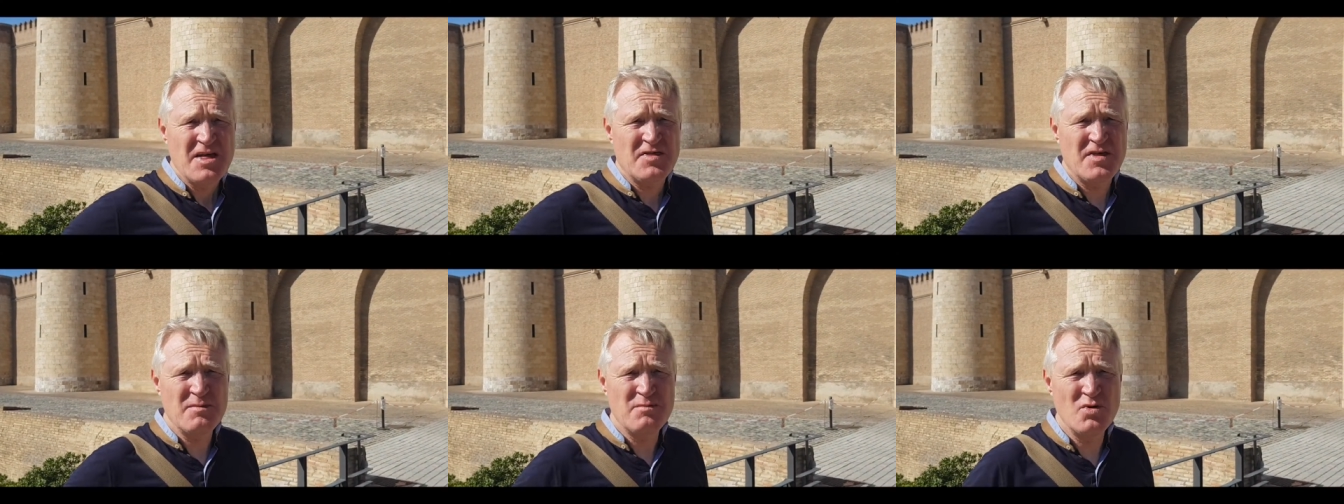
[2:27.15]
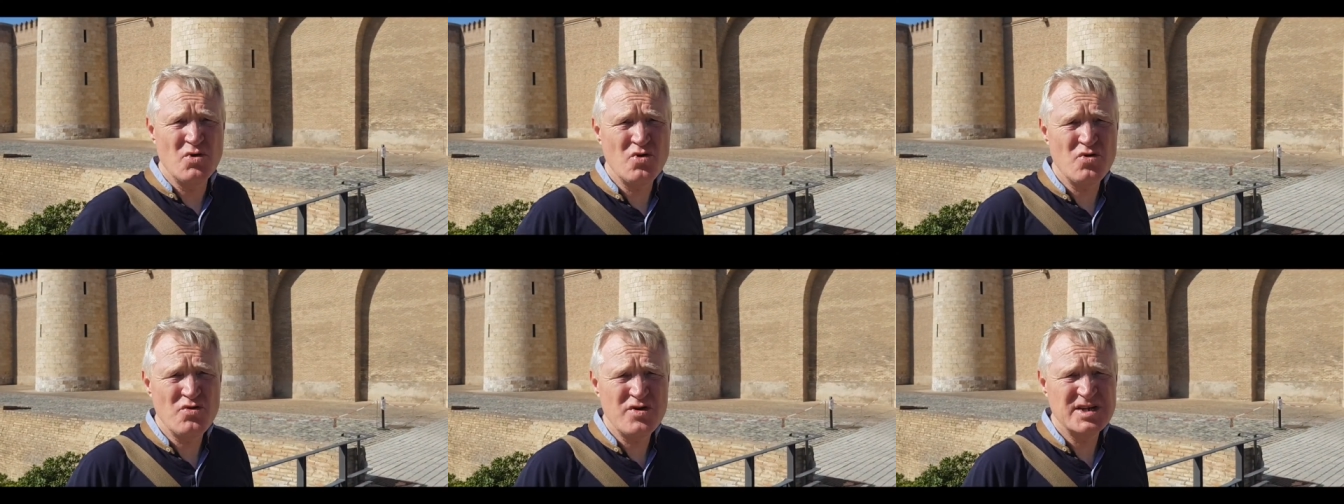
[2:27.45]
the
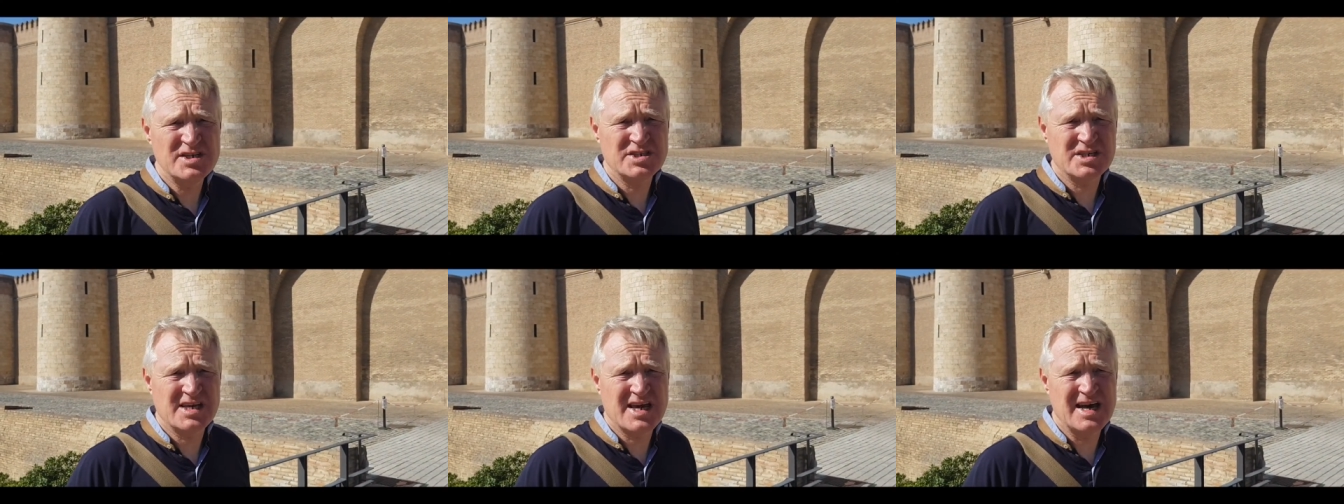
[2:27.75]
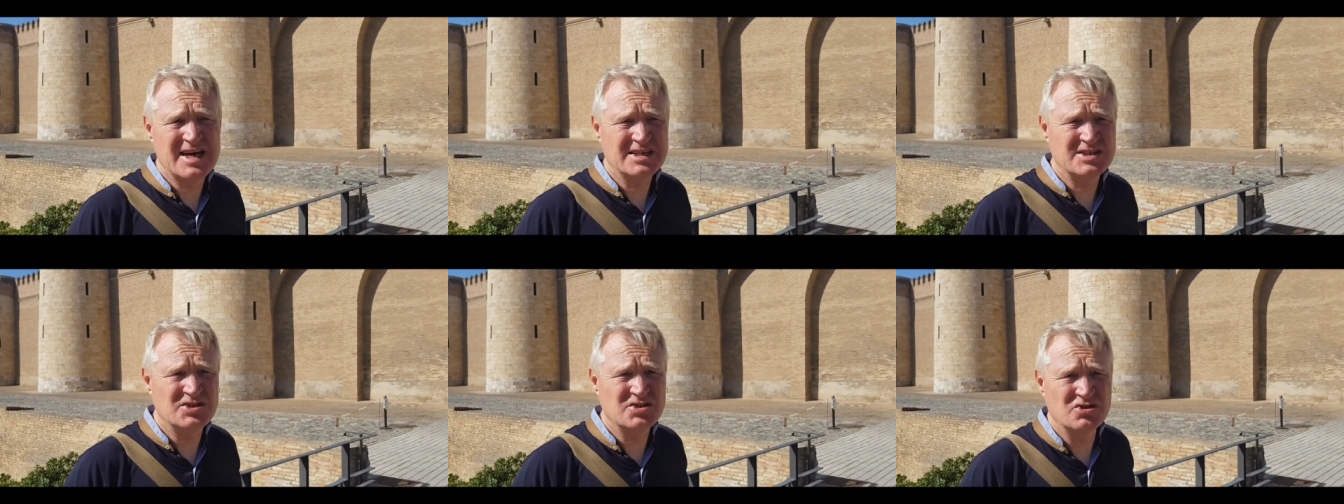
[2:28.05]
Moorish
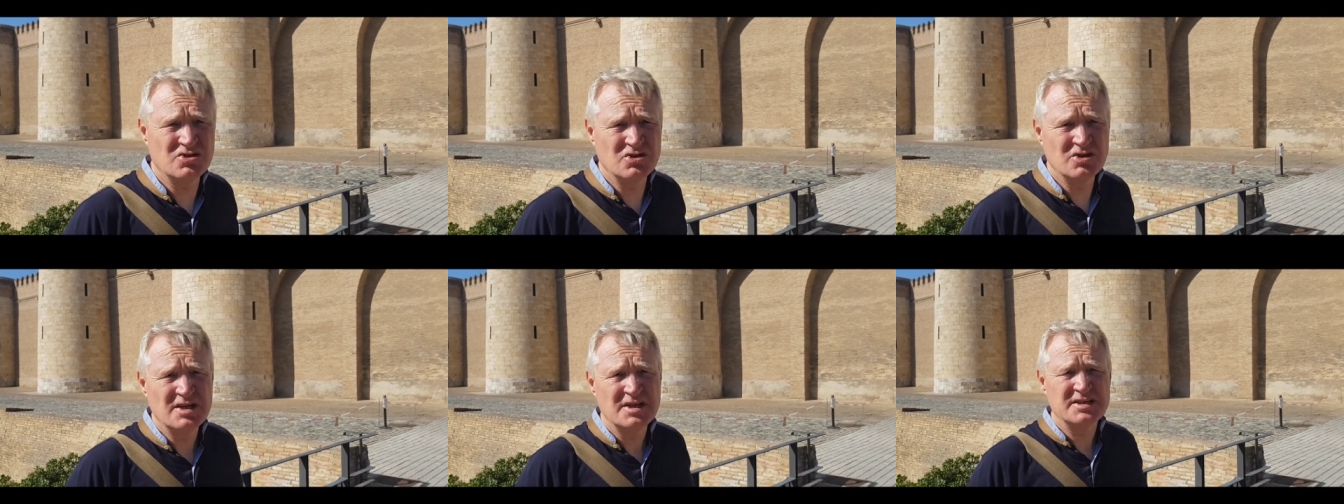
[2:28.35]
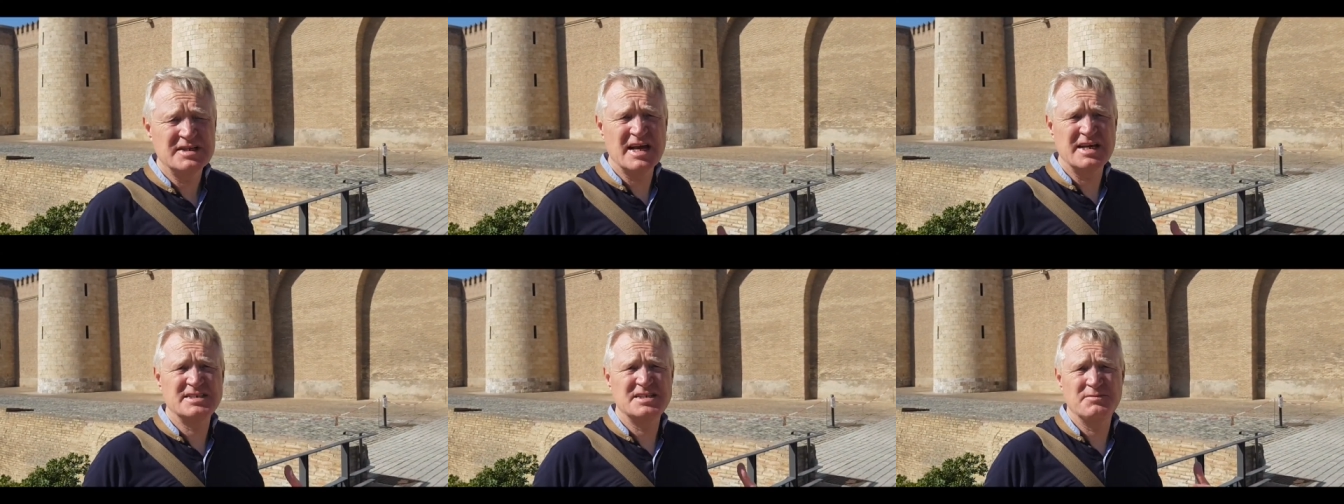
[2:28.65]
castle
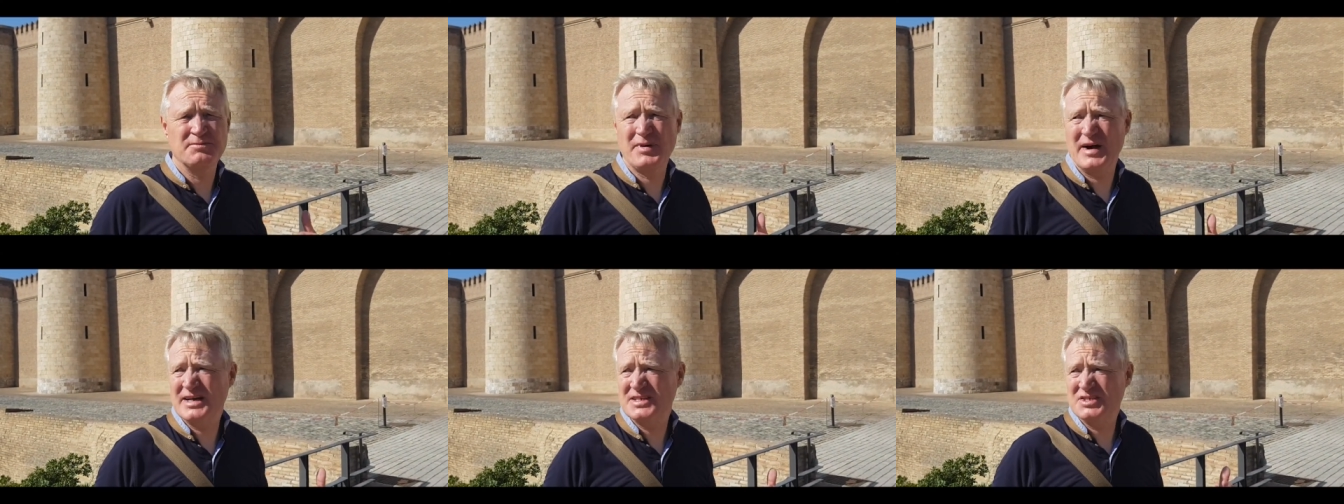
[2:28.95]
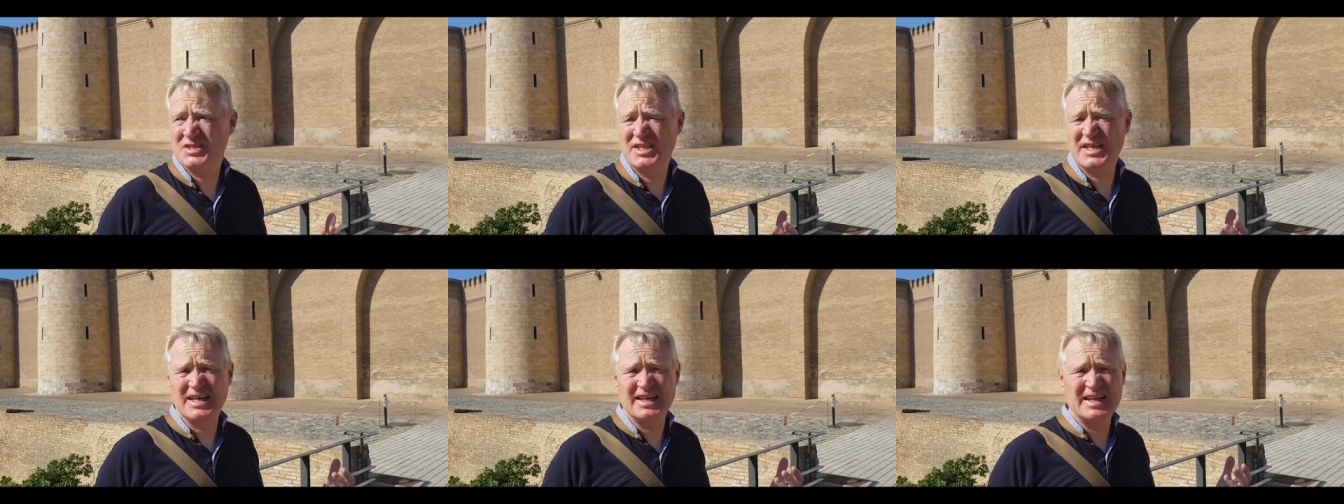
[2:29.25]
dating back
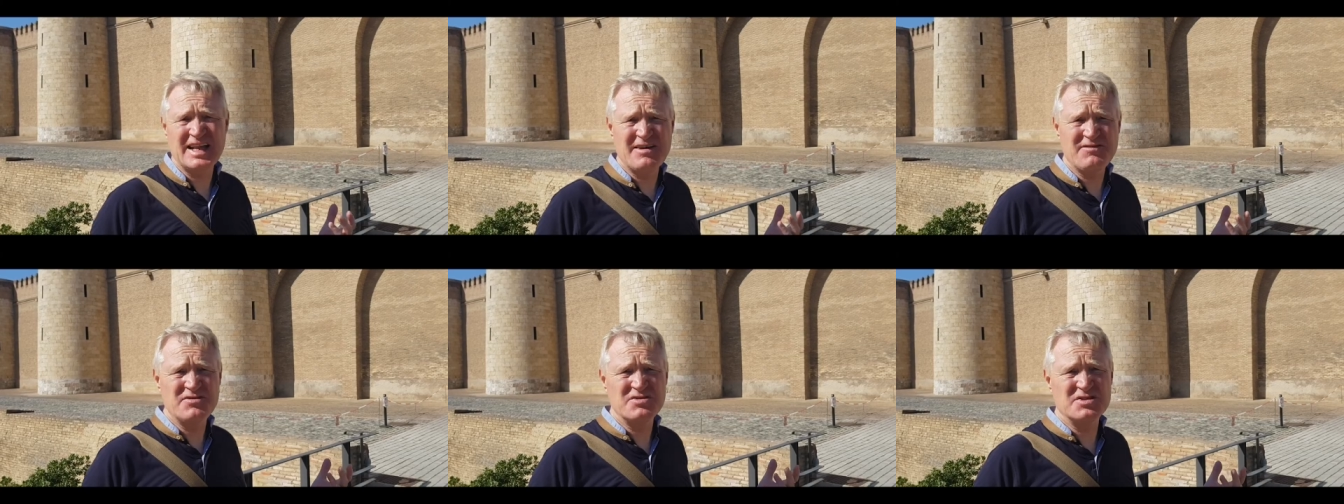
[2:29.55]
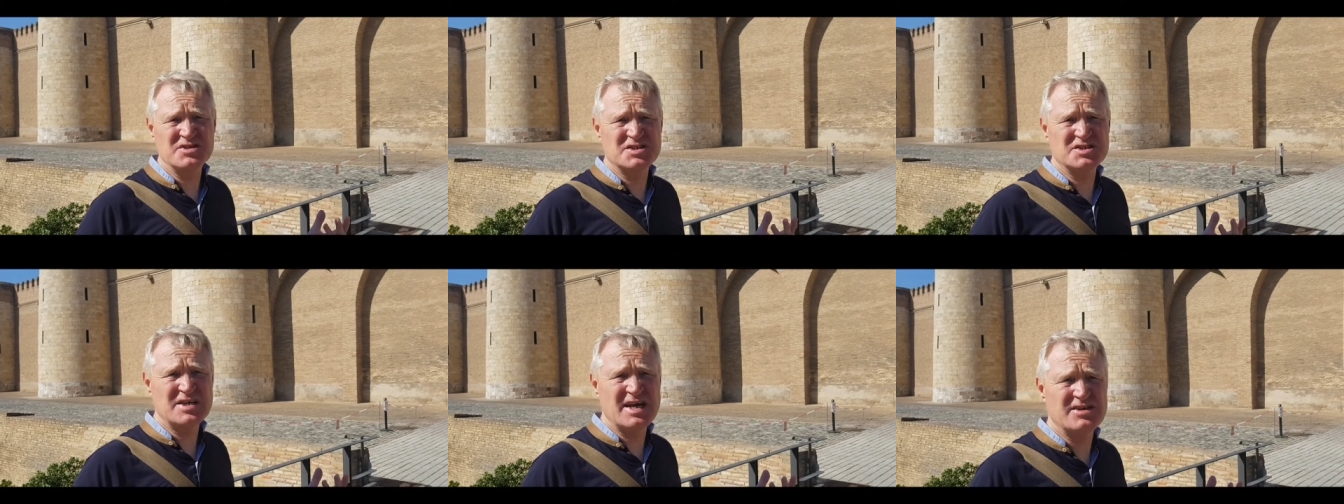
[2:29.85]
to the
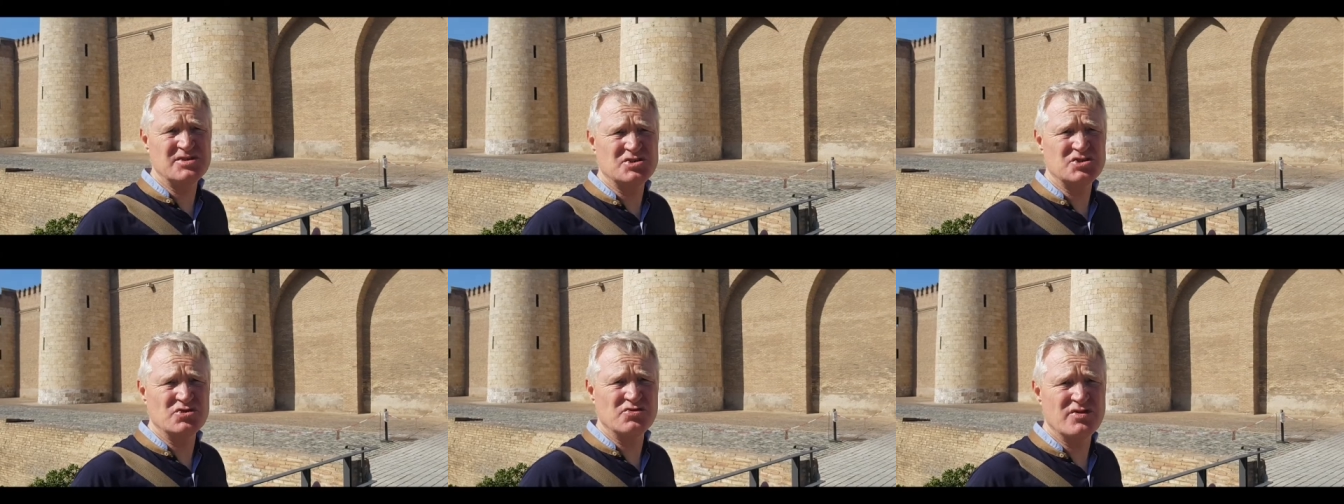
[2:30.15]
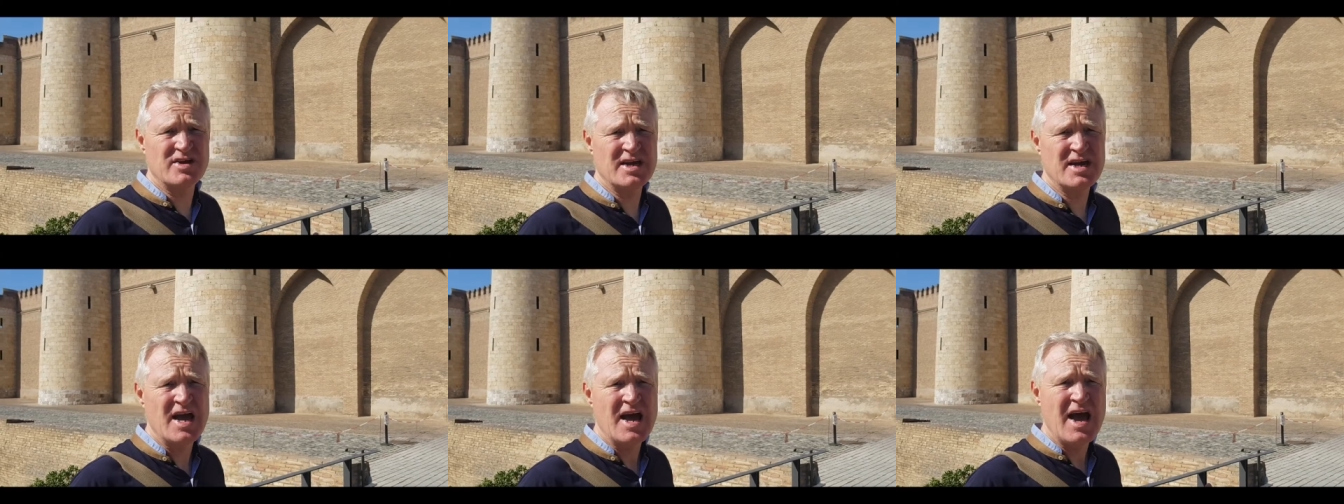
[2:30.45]
11th
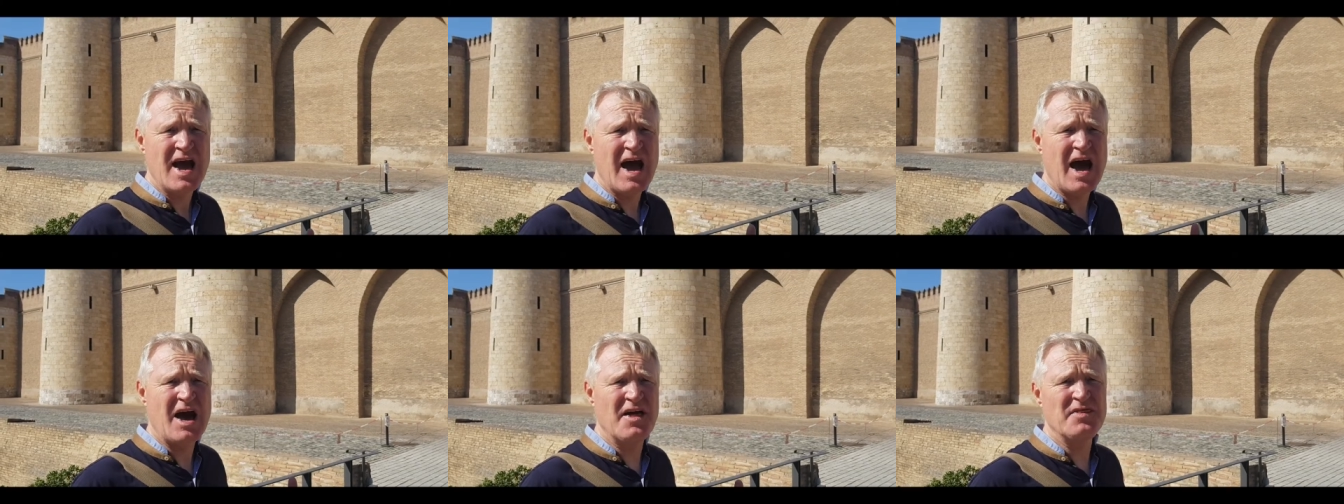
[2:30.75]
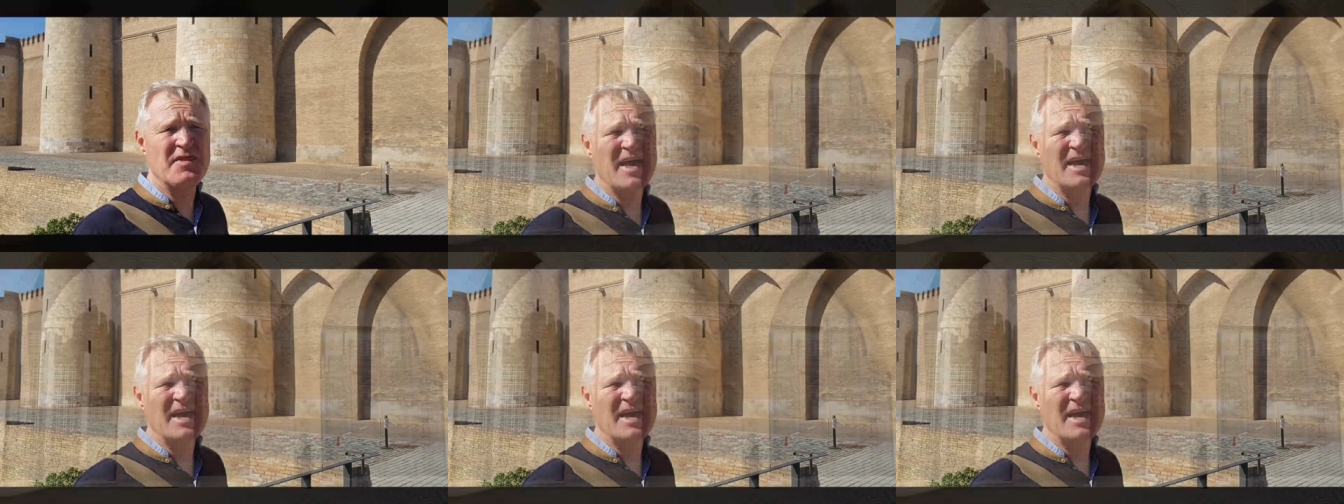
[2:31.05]
century and